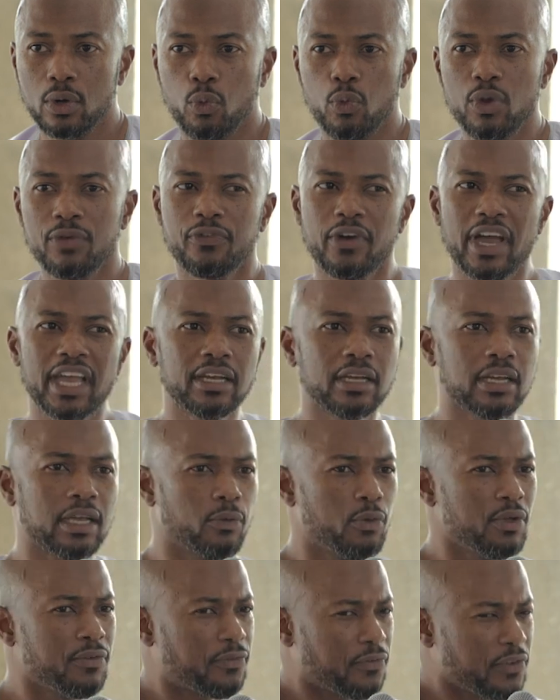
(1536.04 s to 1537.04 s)
we find
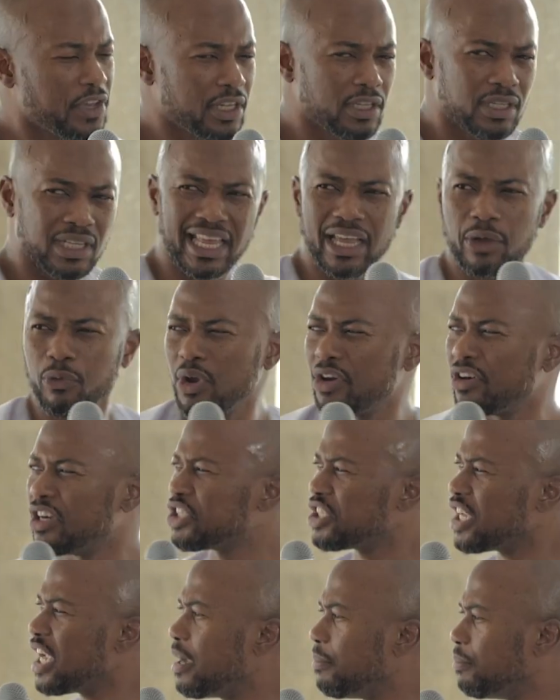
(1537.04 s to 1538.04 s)
we feel like we're
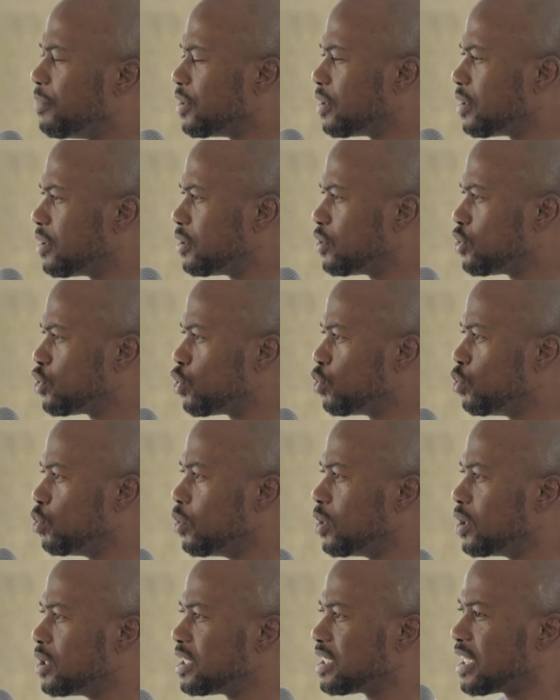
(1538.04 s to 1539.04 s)
ashamed to
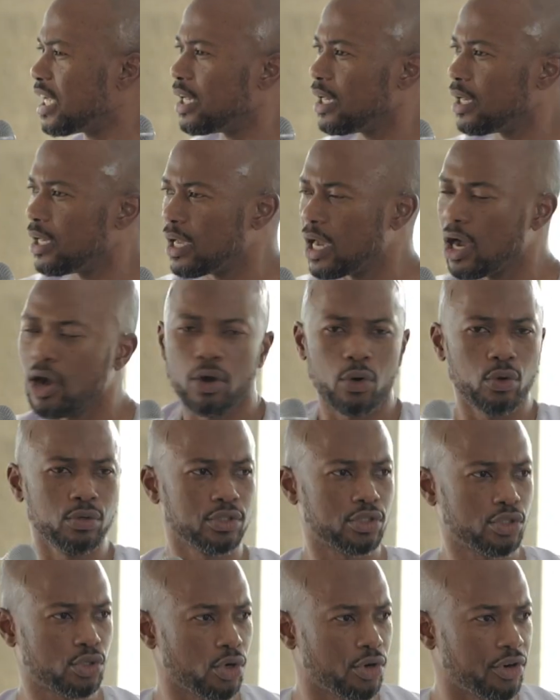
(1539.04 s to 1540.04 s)
tell our
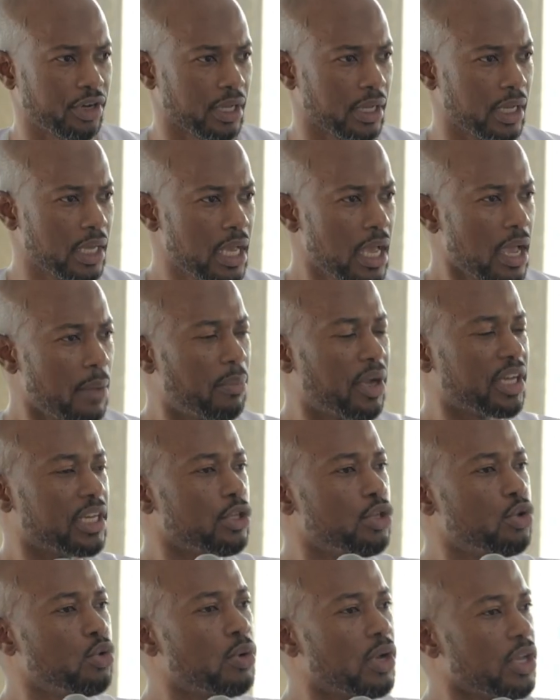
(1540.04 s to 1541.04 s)
own story. But
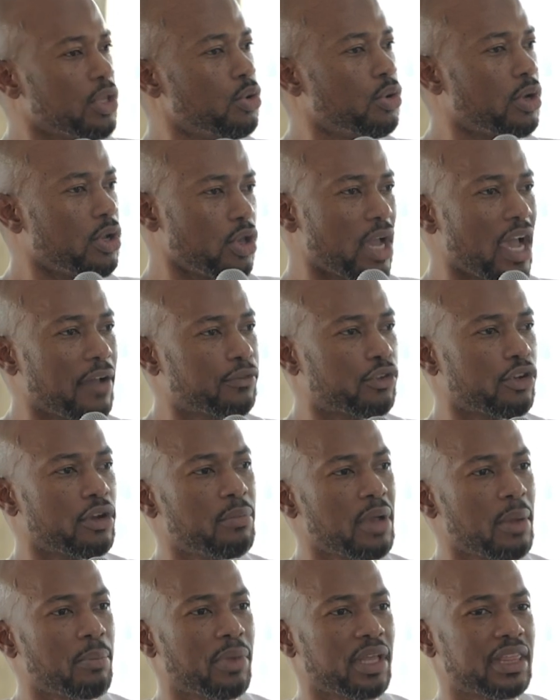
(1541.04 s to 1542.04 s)
you, you, you have to
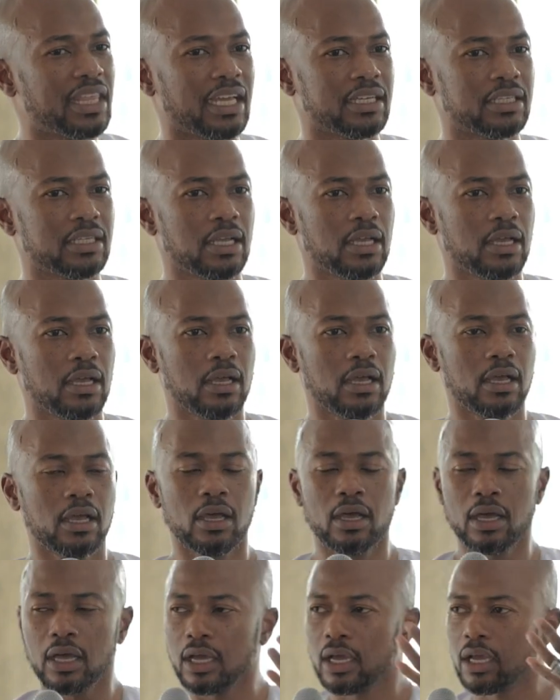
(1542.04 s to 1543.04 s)
remember that
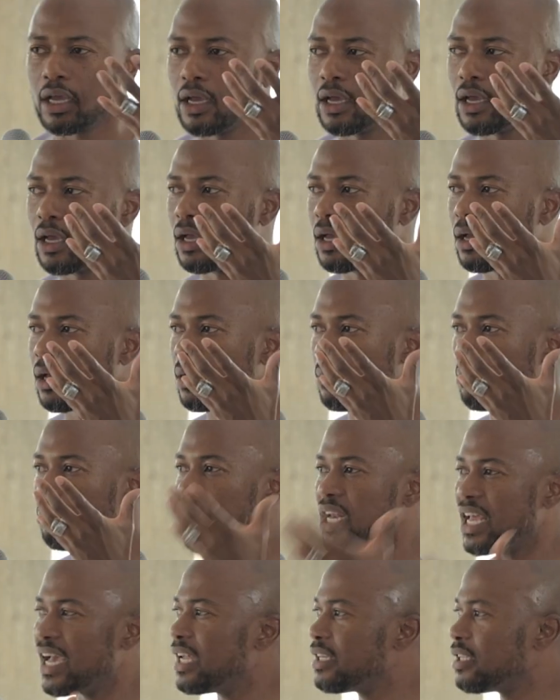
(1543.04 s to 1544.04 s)

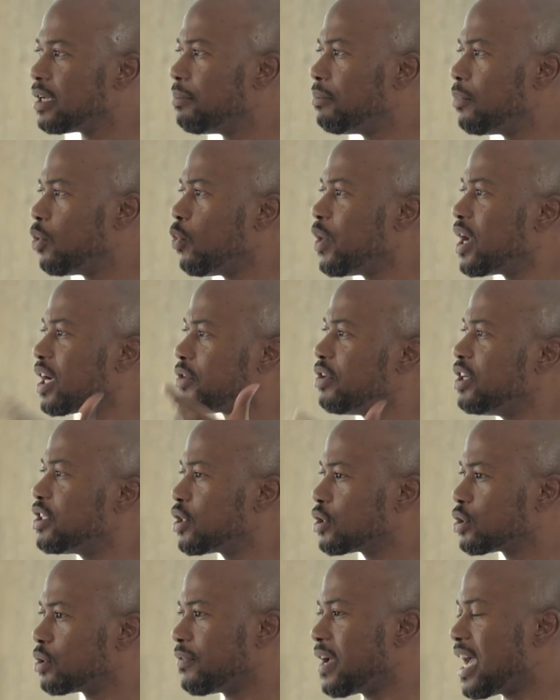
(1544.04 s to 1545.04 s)
bin Adam, we're
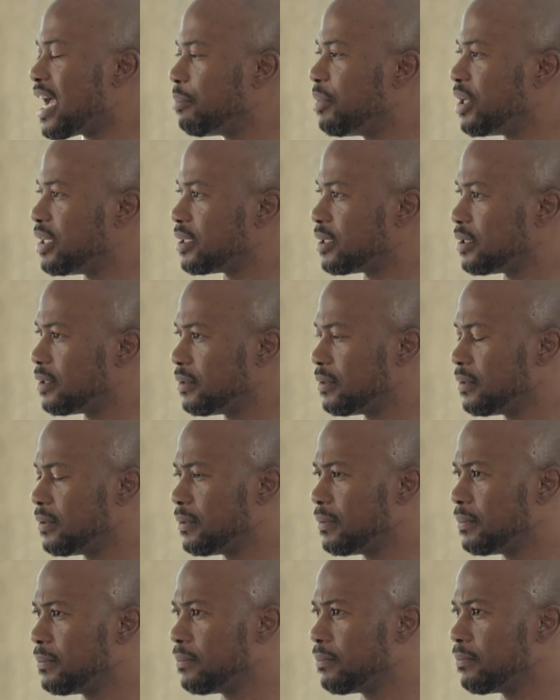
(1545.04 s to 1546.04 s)
creatures of habit.
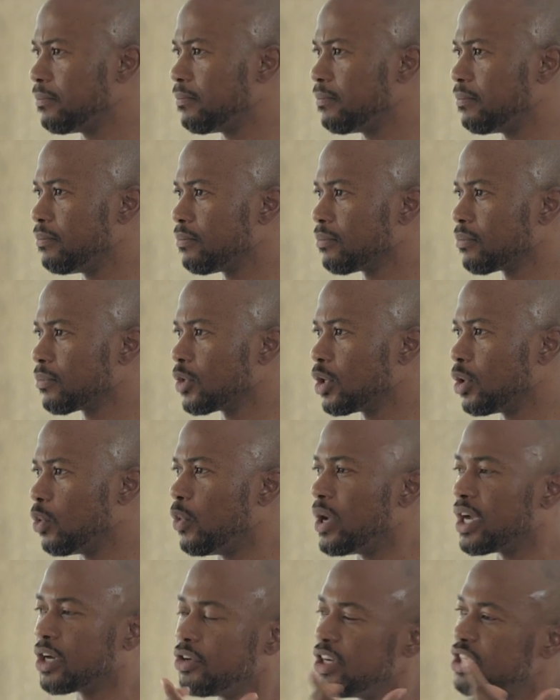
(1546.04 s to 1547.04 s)

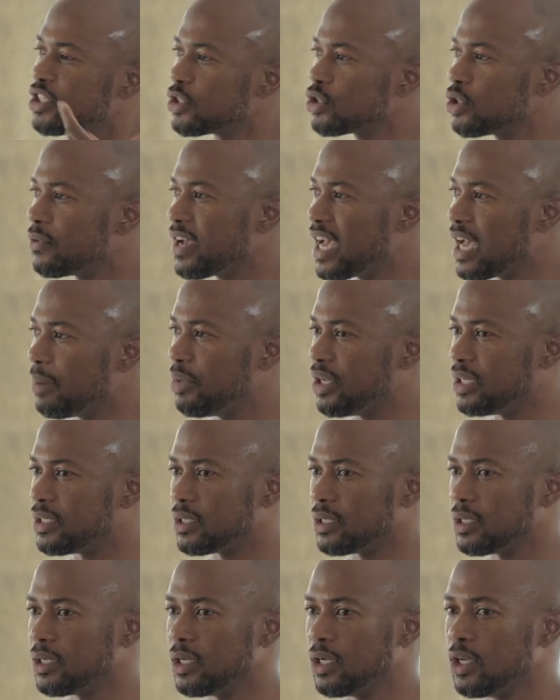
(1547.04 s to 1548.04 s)
We're creatures of
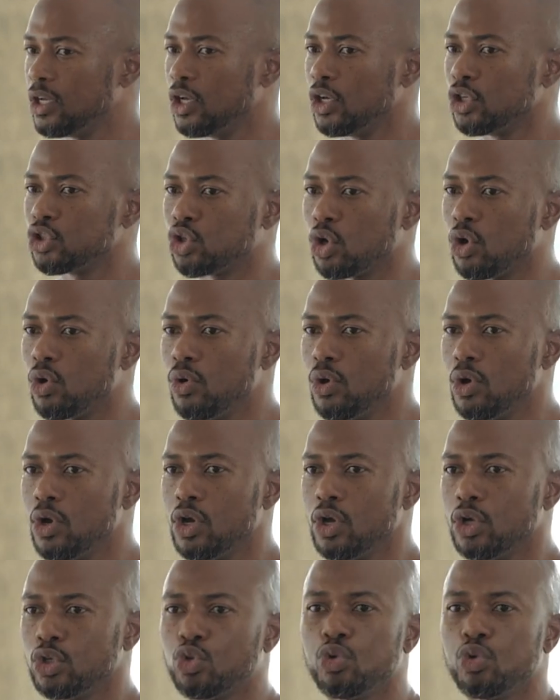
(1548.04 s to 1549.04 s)
habit. So